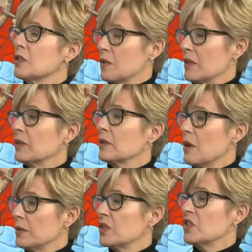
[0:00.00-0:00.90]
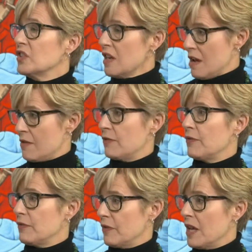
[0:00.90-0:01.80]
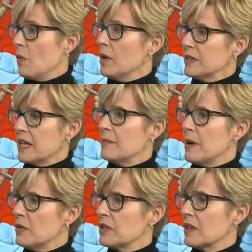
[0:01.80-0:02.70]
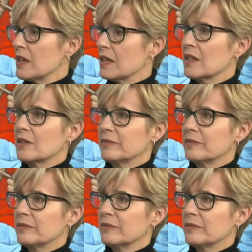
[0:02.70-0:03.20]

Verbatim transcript: to create their own stuff yeah. what is that about do you think